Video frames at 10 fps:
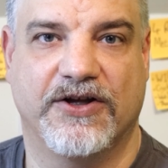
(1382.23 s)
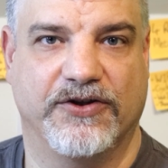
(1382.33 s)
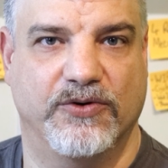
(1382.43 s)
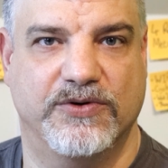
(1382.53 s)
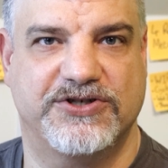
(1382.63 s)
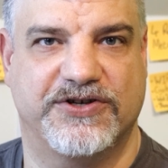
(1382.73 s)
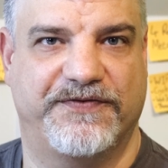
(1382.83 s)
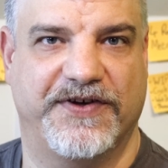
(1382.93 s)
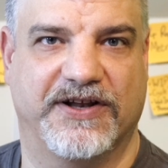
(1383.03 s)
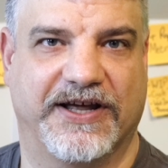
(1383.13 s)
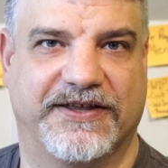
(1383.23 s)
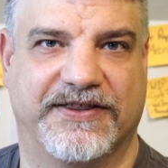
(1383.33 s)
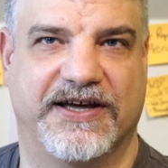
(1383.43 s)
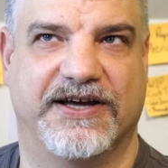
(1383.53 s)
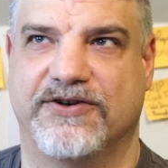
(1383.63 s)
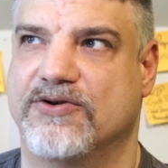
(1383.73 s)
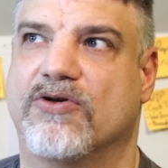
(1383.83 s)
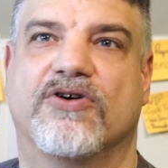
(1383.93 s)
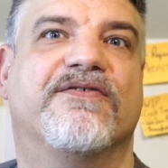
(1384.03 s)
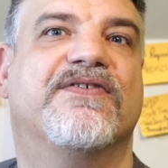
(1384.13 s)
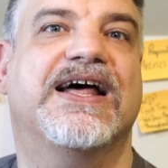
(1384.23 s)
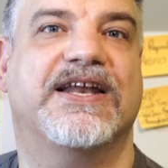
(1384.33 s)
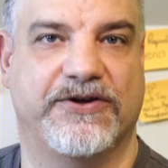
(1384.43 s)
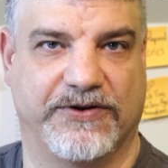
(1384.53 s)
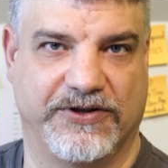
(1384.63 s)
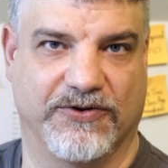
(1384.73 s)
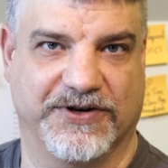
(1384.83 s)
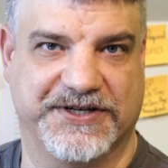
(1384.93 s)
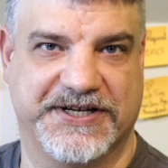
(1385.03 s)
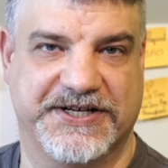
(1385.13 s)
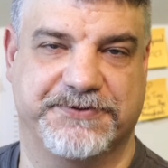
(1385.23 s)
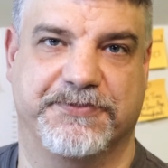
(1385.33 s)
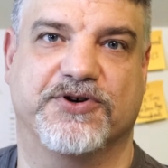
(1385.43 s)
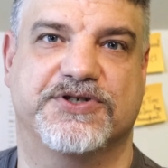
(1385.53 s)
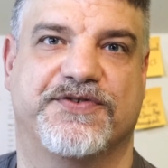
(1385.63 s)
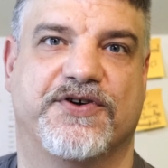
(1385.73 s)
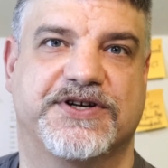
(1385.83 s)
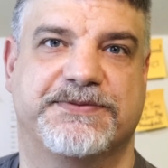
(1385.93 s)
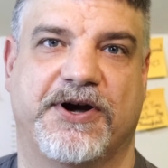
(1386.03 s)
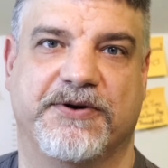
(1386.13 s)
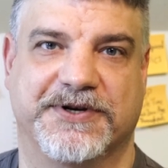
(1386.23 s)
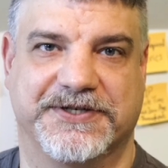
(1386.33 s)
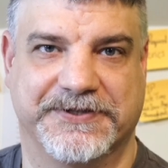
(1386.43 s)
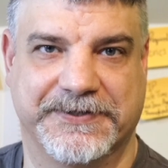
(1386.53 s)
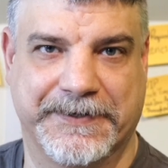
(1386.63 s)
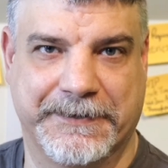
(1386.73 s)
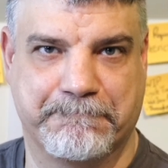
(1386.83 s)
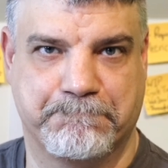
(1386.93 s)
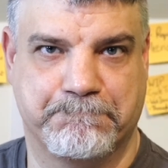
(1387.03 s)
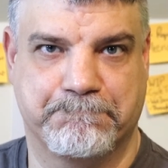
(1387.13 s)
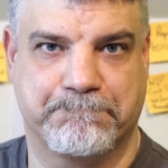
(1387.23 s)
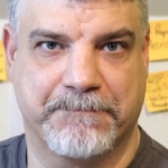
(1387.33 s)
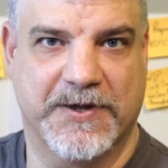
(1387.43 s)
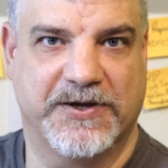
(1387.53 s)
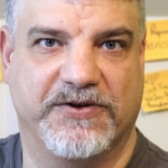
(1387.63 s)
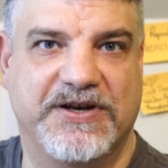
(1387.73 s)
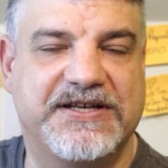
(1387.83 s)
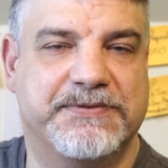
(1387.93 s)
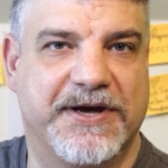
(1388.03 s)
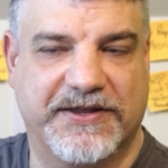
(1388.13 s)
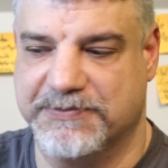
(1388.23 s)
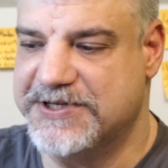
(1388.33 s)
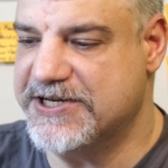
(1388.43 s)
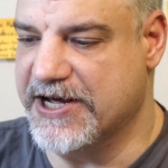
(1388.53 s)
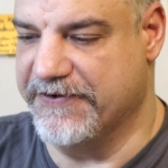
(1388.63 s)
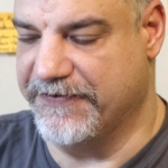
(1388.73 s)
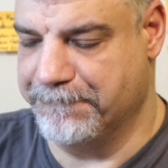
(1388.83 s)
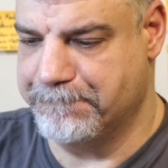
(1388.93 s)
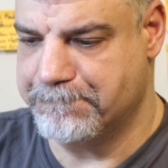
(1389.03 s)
No one should feel like they're no longer valued in the organization because of your experiment. You need to make them safe.